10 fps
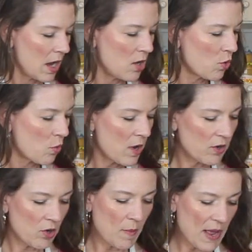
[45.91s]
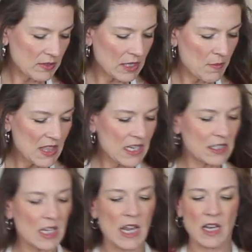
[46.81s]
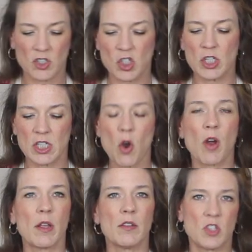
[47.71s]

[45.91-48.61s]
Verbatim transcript: and you're wondering about some of these things, just hark,